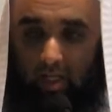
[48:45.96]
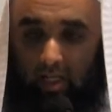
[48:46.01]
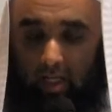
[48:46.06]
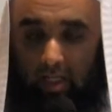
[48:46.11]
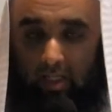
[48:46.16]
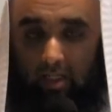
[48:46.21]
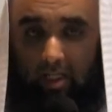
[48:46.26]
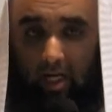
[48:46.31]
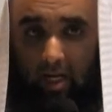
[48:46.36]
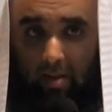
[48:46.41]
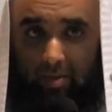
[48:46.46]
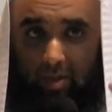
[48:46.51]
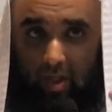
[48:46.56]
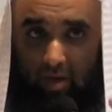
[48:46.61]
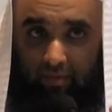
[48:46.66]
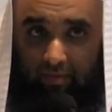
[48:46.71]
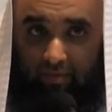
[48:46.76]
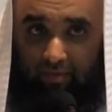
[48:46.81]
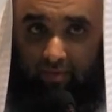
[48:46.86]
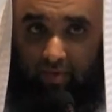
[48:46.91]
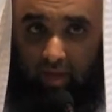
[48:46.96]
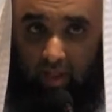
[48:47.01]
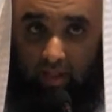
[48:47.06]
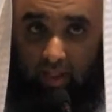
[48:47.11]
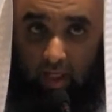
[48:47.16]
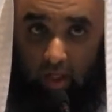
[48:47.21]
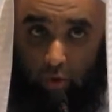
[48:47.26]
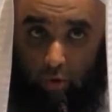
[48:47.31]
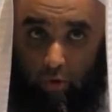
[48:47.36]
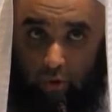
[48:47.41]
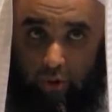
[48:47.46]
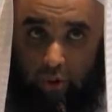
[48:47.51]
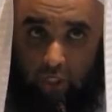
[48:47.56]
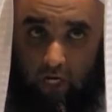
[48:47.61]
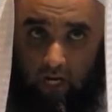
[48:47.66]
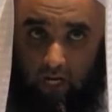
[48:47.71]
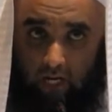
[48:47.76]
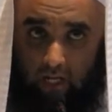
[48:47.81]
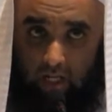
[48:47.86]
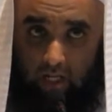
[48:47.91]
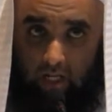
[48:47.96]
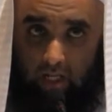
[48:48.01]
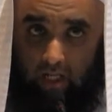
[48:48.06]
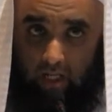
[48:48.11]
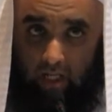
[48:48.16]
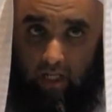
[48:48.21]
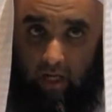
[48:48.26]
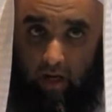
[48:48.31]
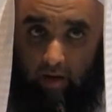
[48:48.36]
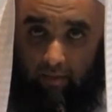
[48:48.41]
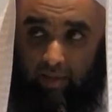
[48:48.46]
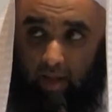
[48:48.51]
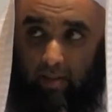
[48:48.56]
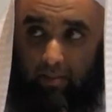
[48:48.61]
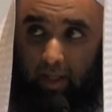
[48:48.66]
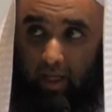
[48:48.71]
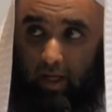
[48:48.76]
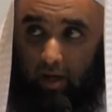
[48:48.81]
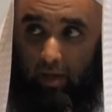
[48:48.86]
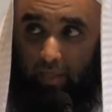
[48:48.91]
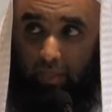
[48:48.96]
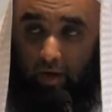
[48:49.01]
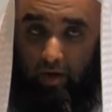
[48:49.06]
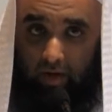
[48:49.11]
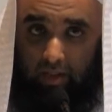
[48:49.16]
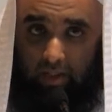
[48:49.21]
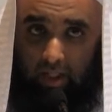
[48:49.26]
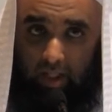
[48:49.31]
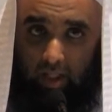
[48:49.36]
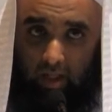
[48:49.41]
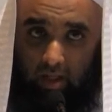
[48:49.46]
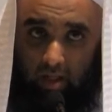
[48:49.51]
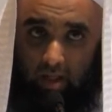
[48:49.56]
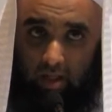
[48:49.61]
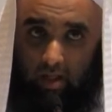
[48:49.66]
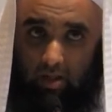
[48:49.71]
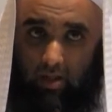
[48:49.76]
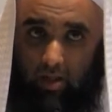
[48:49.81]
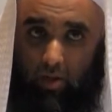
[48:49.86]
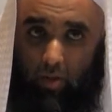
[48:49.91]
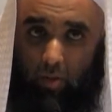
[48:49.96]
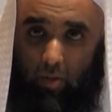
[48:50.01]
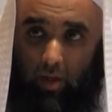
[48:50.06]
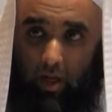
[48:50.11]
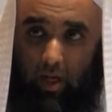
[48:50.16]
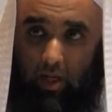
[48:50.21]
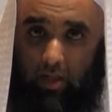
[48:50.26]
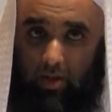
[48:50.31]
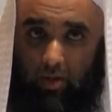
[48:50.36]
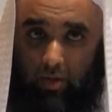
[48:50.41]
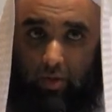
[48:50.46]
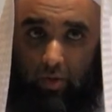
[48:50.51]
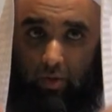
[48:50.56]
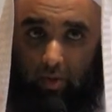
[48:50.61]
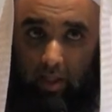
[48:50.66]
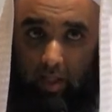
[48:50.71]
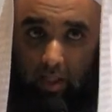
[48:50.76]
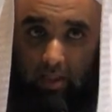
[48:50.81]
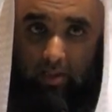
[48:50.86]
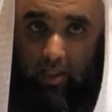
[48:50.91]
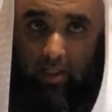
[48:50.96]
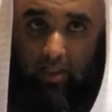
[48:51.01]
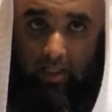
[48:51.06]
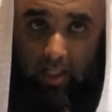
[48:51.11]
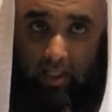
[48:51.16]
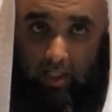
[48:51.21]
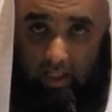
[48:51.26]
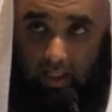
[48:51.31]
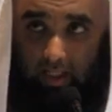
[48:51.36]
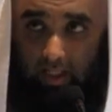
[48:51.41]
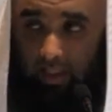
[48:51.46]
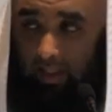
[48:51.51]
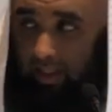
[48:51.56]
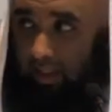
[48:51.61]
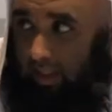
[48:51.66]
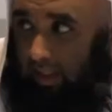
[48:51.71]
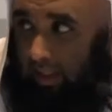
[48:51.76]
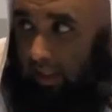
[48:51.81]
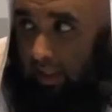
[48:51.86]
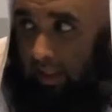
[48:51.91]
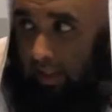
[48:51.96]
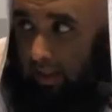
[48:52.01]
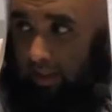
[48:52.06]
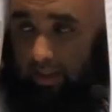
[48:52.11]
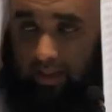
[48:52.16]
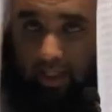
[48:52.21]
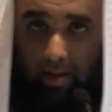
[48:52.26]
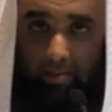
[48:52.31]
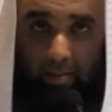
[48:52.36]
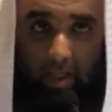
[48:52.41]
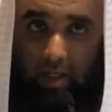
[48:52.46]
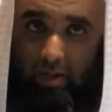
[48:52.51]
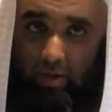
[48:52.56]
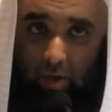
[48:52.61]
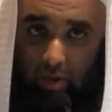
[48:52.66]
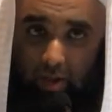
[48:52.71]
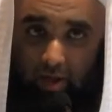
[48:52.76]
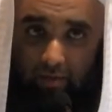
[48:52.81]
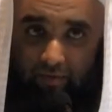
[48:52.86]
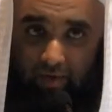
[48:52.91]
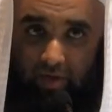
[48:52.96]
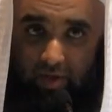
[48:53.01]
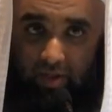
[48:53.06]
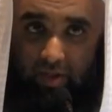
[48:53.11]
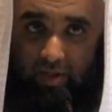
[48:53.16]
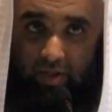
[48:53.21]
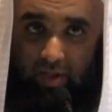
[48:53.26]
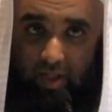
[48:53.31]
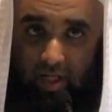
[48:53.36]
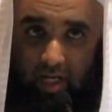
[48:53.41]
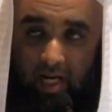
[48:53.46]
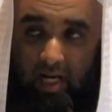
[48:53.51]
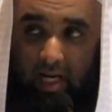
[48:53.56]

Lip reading: In terms of the hujjah, of them being an authority, then the Quran and the Sunnah is exactly the same. There is no difference.